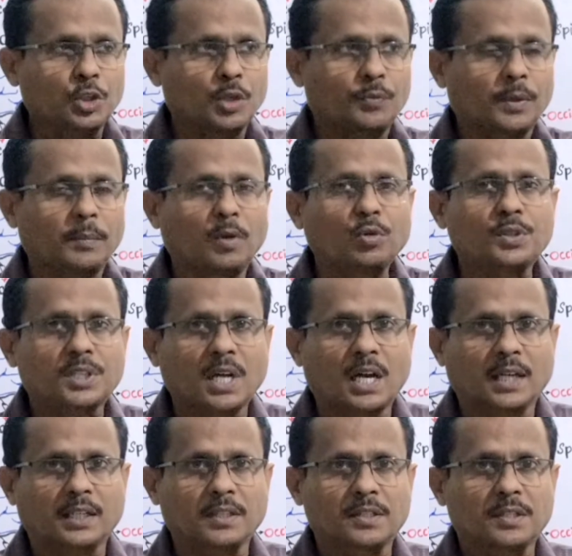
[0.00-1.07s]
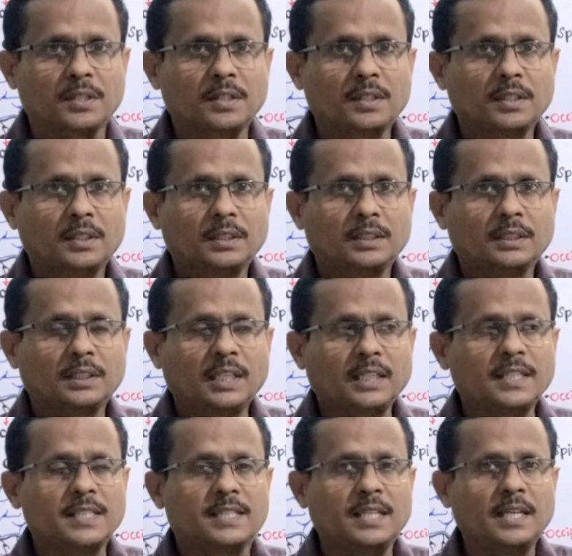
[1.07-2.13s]
from outside. That
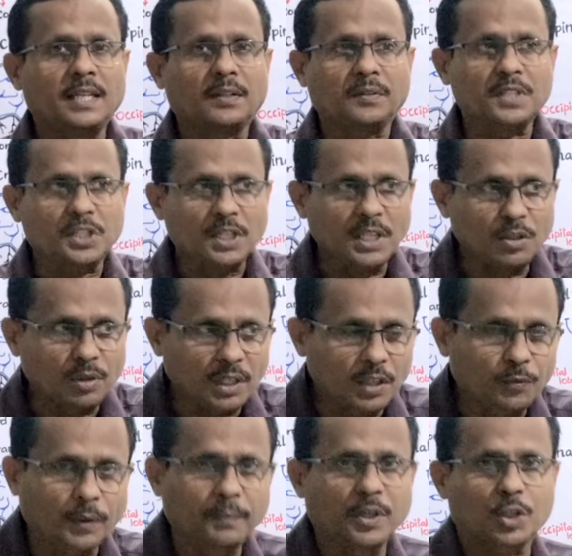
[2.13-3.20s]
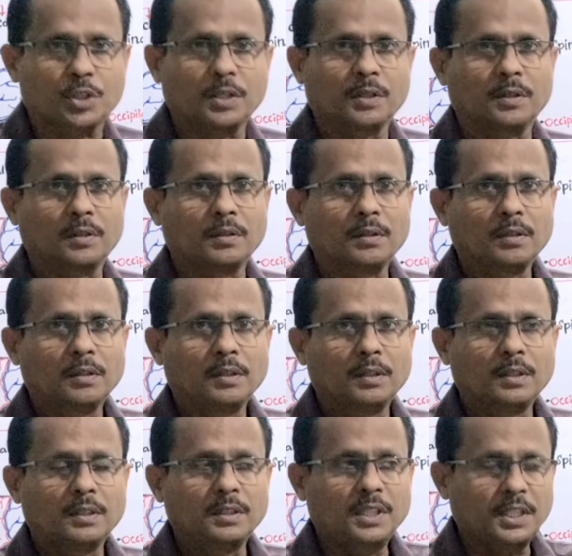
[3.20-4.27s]
is, they receive the information.
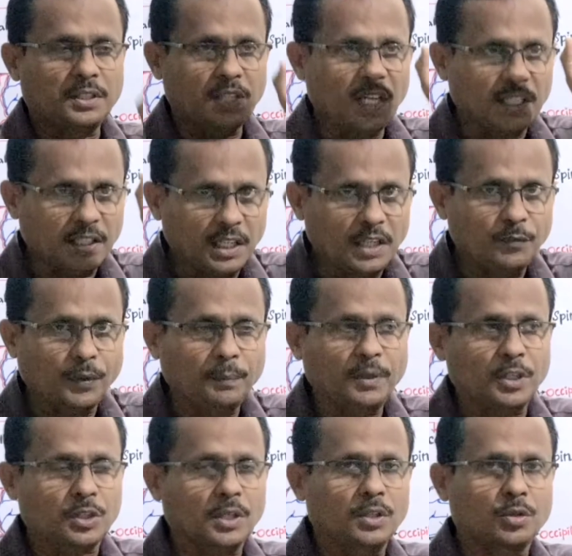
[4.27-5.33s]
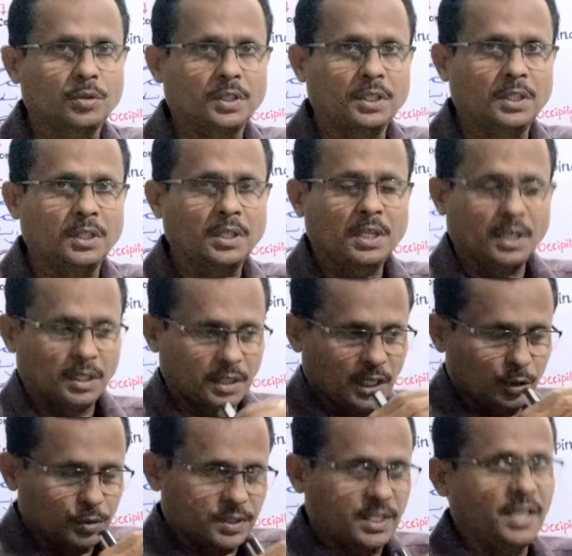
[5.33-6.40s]
They take the information to the
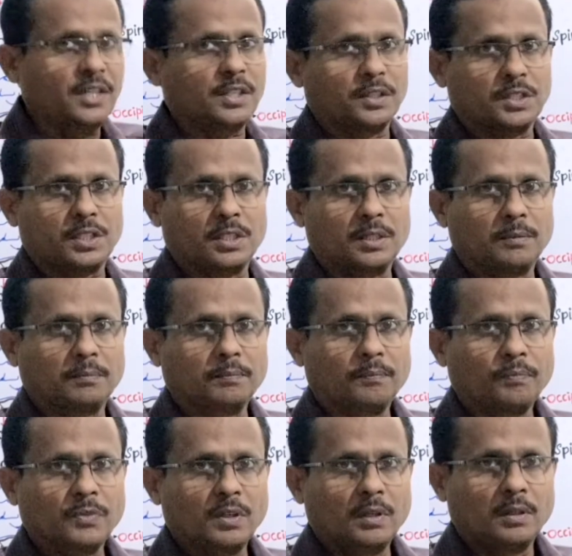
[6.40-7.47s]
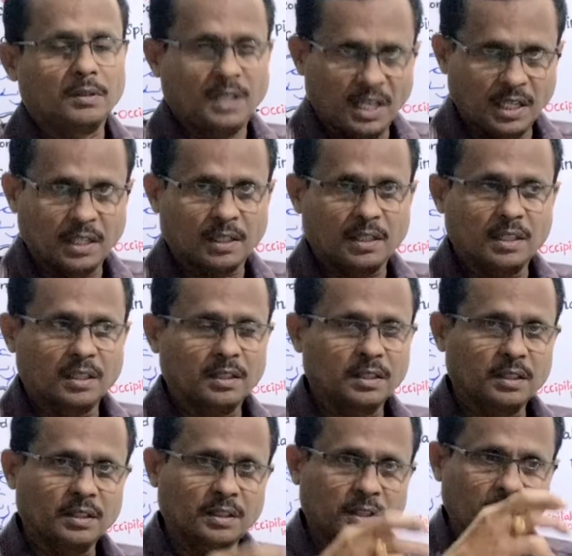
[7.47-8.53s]
nerve centers. There,
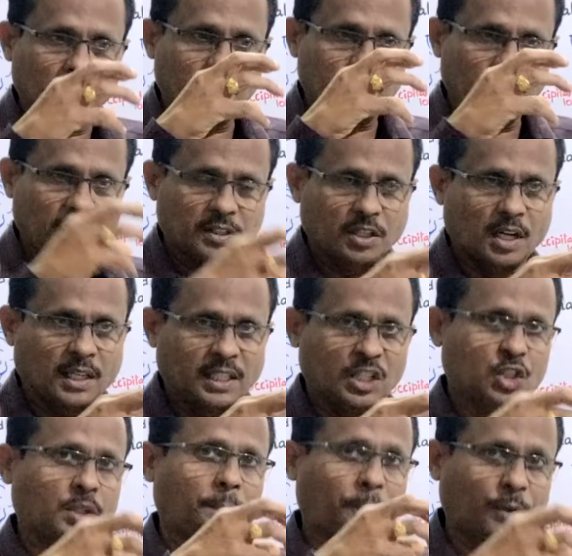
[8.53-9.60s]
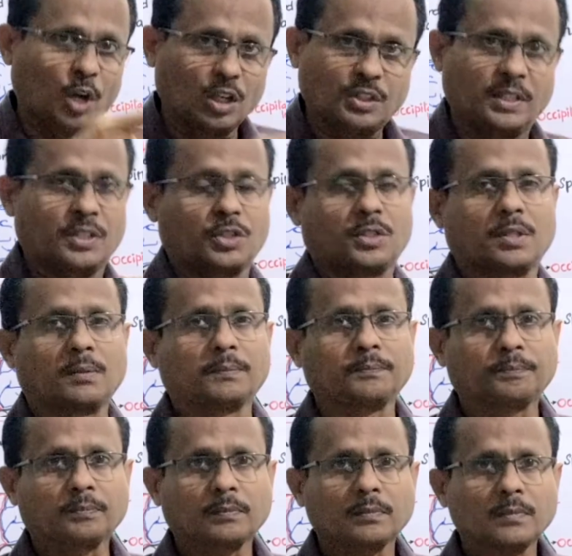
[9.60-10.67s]
the data is processed.
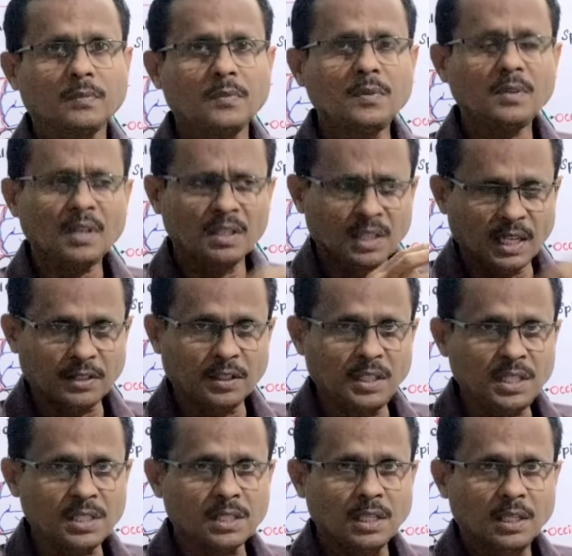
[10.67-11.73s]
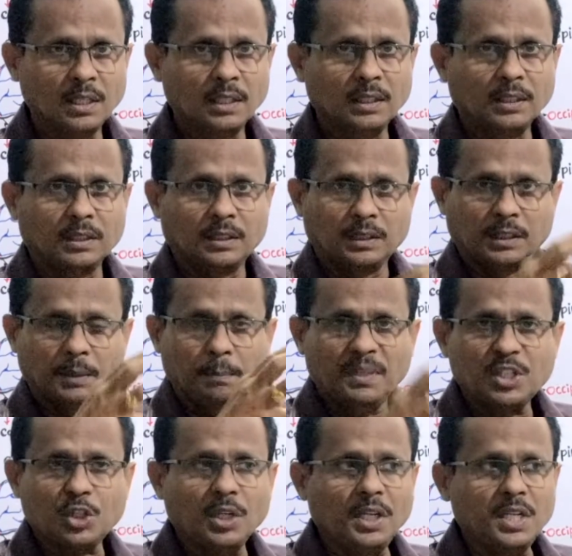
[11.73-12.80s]
That is, the
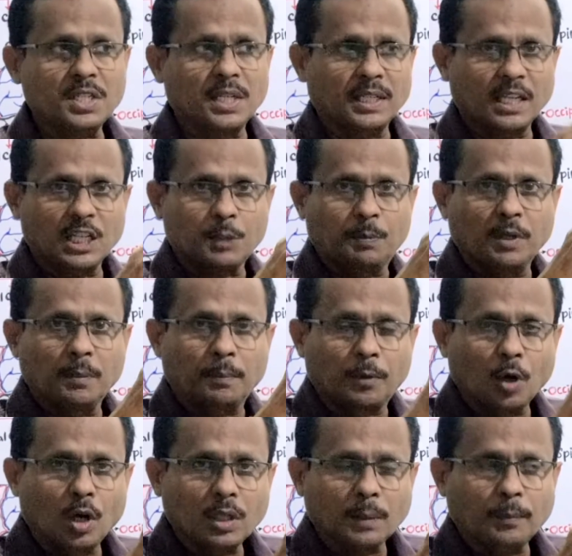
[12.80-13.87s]
message that has been brought